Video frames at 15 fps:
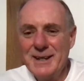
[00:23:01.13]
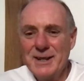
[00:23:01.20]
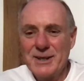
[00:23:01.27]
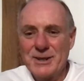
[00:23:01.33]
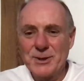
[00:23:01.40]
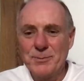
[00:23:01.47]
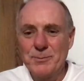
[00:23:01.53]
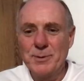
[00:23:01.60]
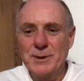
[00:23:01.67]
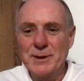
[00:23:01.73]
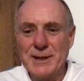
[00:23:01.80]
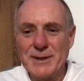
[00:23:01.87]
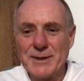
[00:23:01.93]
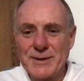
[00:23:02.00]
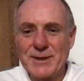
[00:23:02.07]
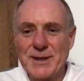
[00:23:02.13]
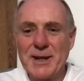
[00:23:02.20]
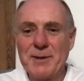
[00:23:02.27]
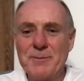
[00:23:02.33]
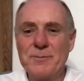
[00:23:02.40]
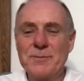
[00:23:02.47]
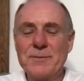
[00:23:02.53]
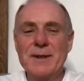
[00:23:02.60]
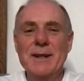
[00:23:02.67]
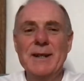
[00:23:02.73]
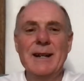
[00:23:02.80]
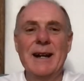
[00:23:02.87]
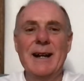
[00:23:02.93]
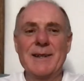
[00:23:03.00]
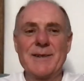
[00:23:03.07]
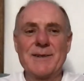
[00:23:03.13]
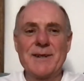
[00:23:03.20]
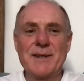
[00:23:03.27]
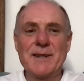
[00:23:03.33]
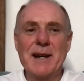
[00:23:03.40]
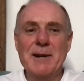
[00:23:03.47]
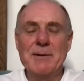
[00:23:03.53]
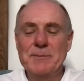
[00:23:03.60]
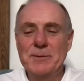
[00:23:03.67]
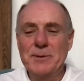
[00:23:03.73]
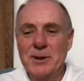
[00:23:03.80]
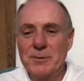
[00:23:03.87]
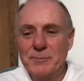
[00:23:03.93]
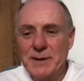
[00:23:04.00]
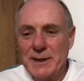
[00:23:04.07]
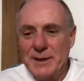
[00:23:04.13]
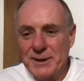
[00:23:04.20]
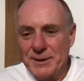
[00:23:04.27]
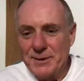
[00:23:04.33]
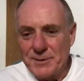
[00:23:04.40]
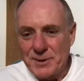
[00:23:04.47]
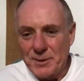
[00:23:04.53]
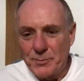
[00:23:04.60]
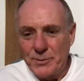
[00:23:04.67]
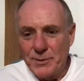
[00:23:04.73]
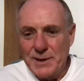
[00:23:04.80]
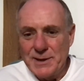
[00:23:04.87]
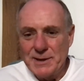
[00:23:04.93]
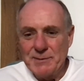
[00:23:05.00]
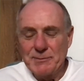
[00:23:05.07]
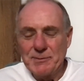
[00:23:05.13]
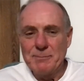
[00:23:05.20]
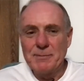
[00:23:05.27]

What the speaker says: Somebody's answered that for me, who's operating from